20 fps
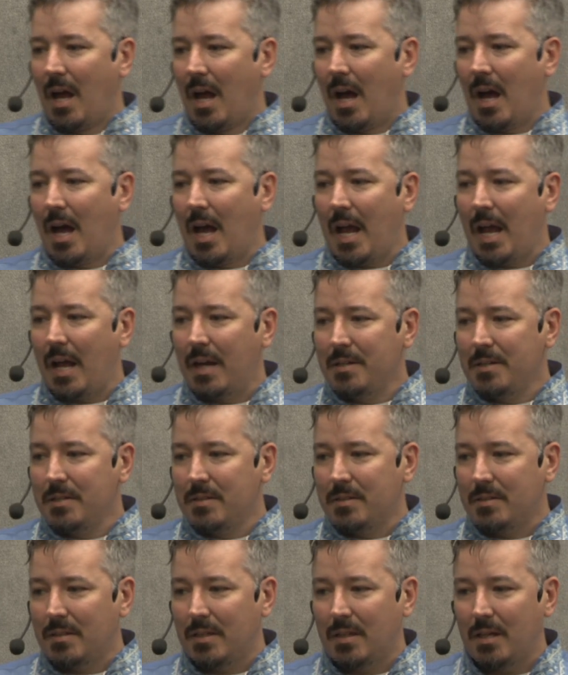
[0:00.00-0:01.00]

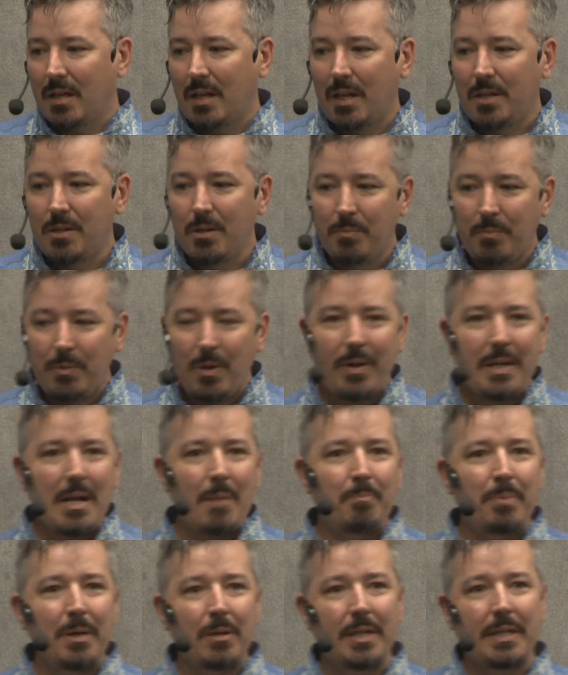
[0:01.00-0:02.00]
And you end
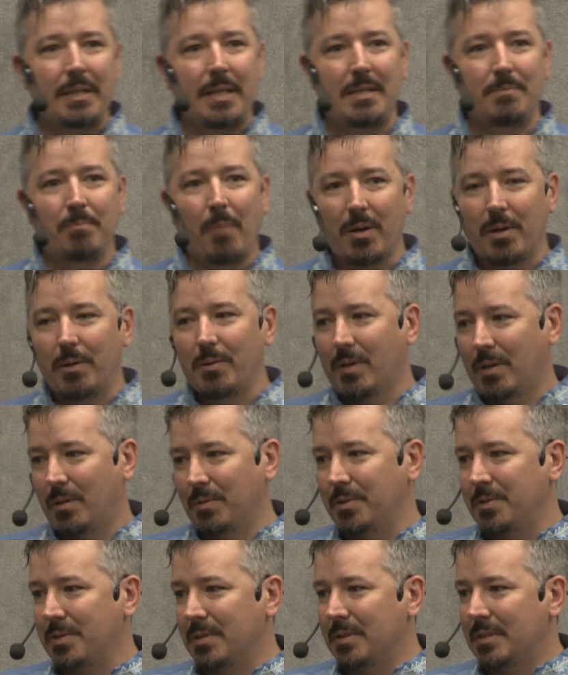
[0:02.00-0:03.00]
up building these
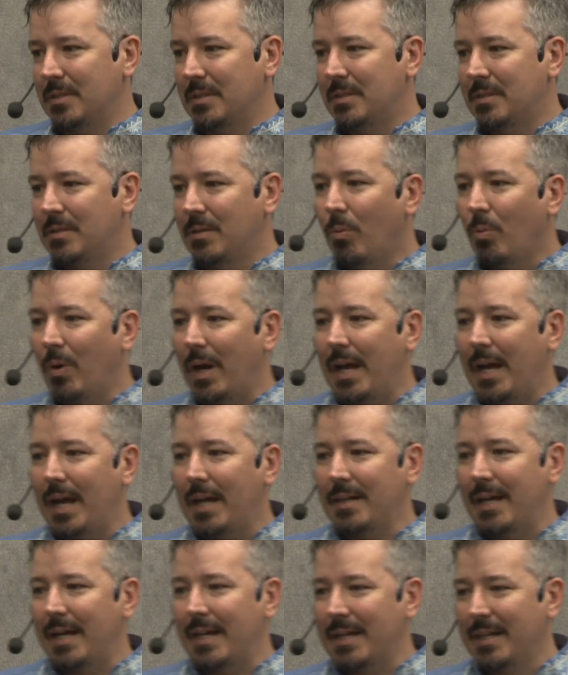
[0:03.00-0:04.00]
monocultures
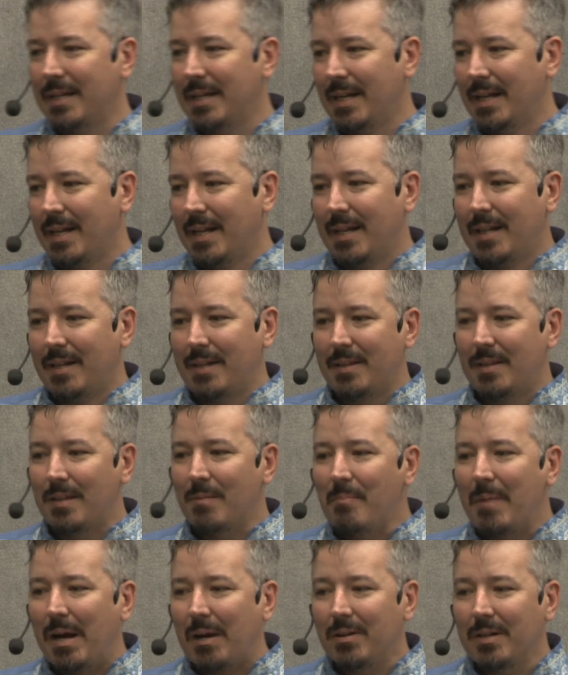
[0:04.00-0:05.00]
where like the
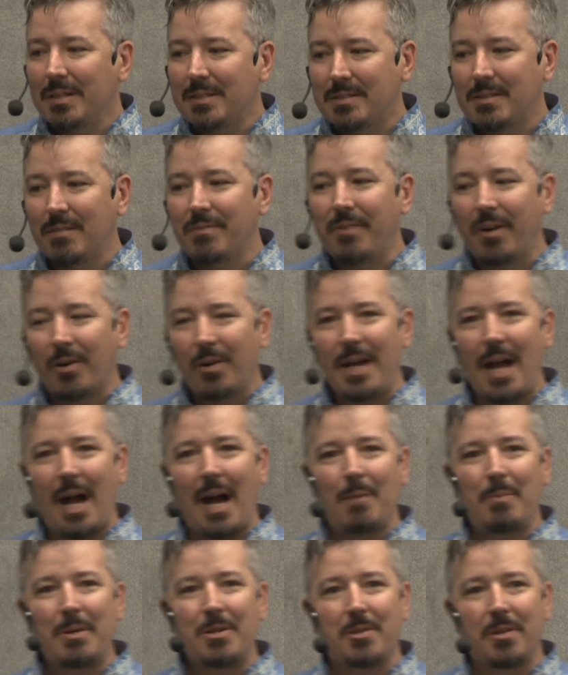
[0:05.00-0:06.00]
merits are very
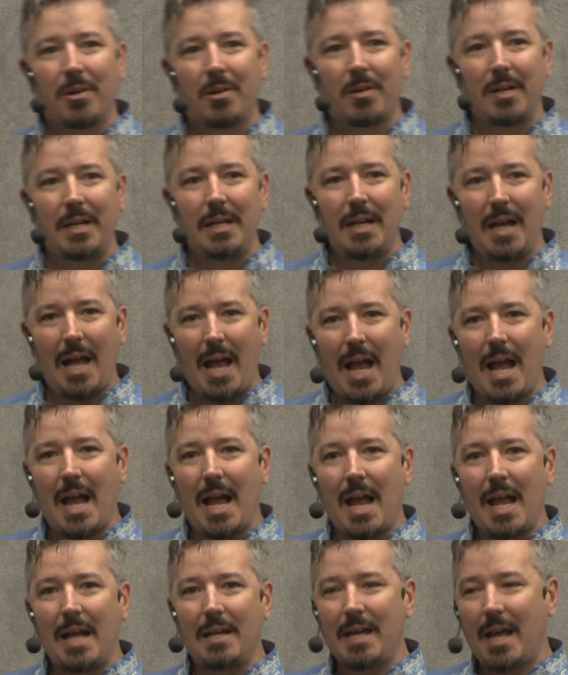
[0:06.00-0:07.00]
arbitrary
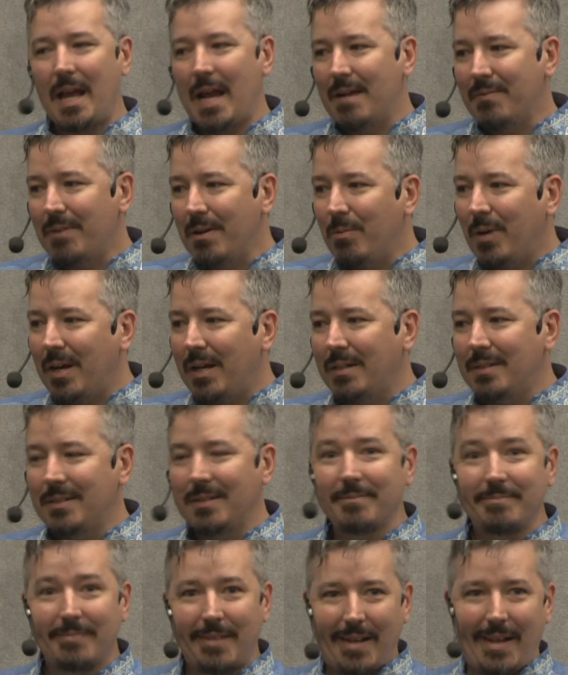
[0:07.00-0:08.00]
and
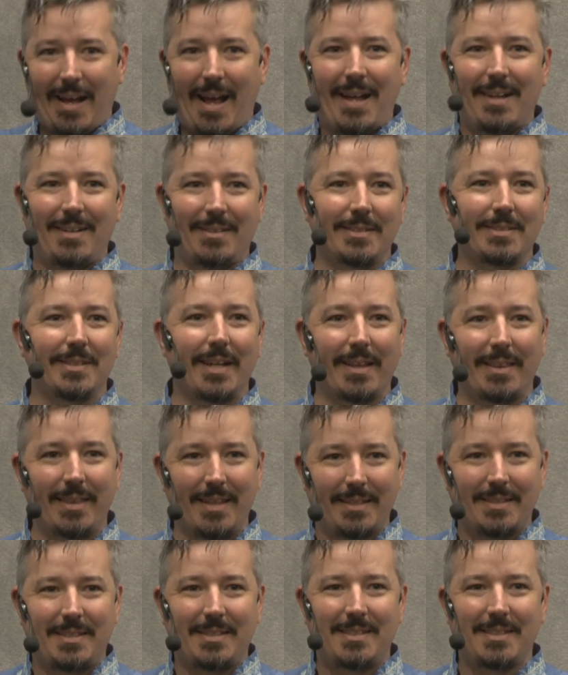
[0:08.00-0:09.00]
everyone looks like
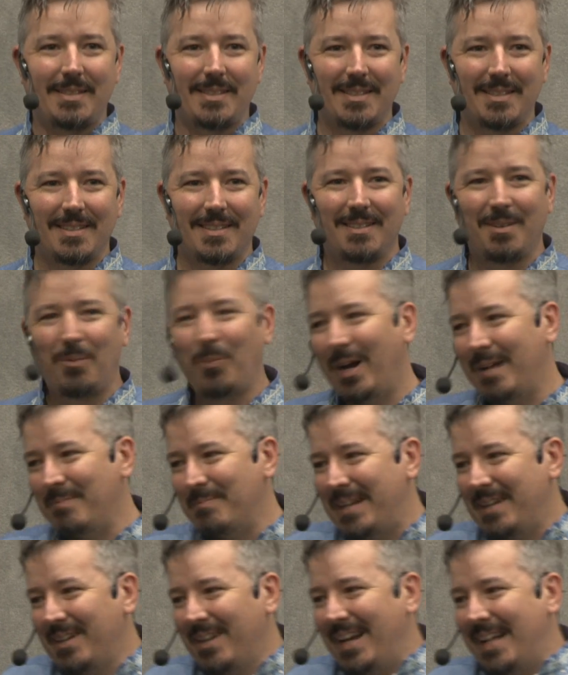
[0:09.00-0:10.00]
this, white
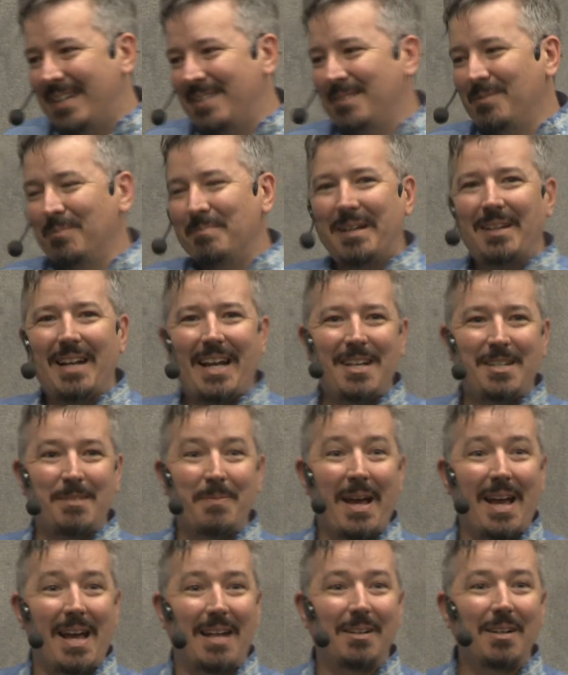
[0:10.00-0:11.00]
middle-aged
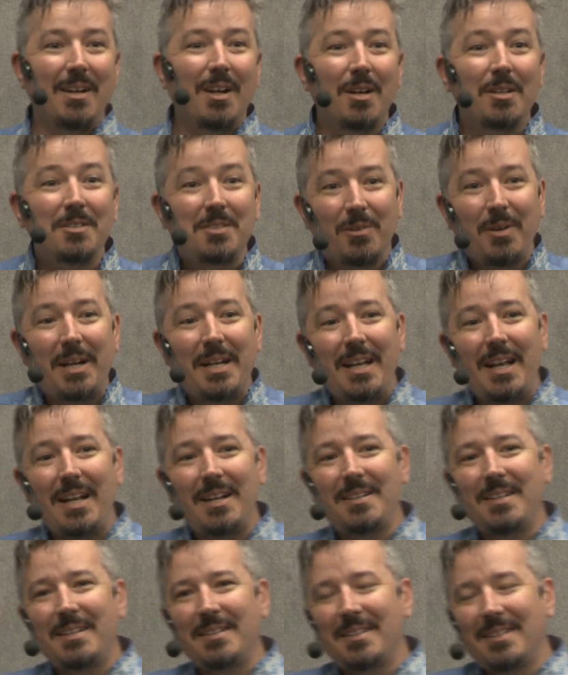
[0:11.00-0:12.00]
man. So
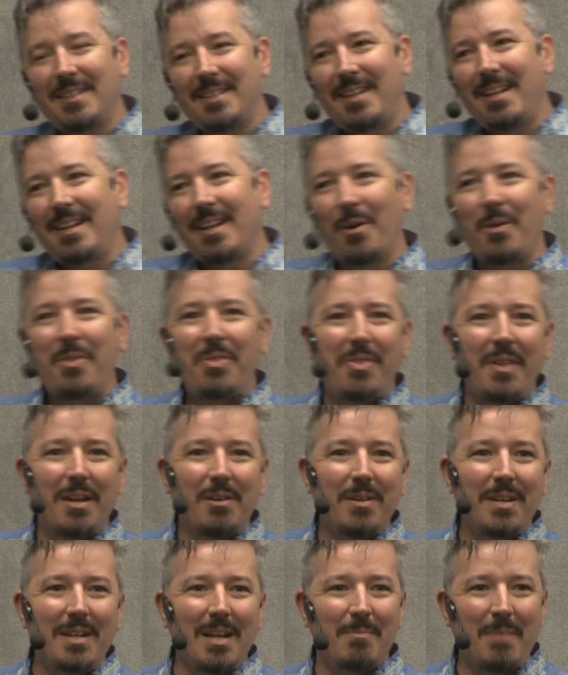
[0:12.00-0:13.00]
in
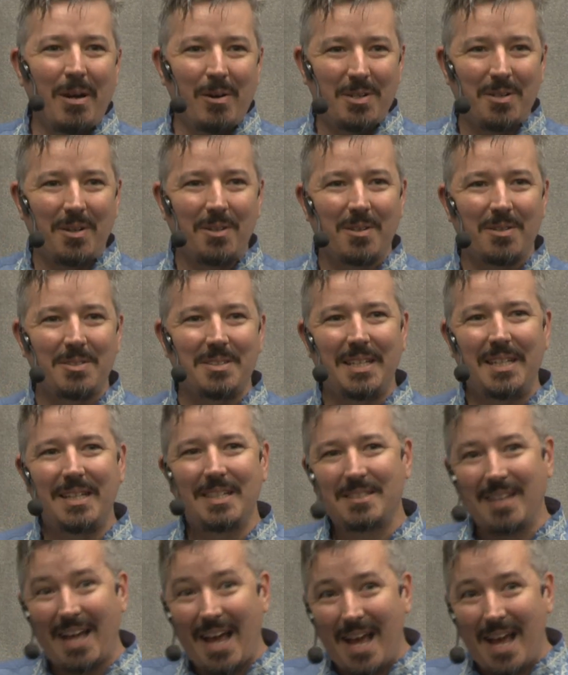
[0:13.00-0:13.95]
theory, a meritocracy is